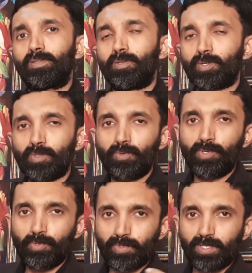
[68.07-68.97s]
those who
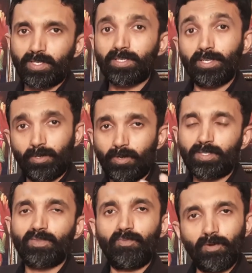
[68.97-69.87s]
use
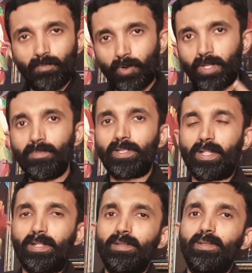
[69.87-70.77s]
steroids for bodybuilding,